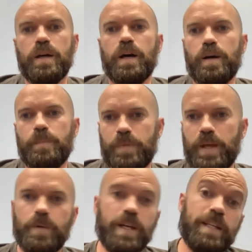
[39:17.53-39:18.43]

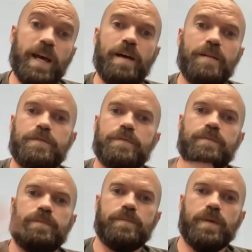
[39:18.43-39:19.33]
Then we need to have
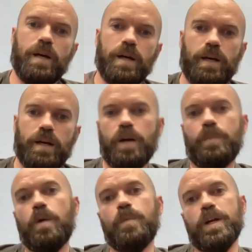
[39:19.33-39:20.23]
an
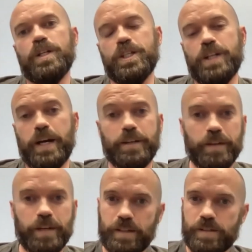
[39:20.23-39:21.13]
appropriate
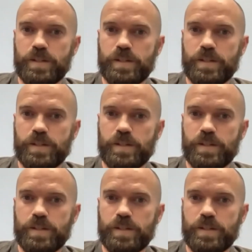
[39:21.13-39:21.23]
trajectory.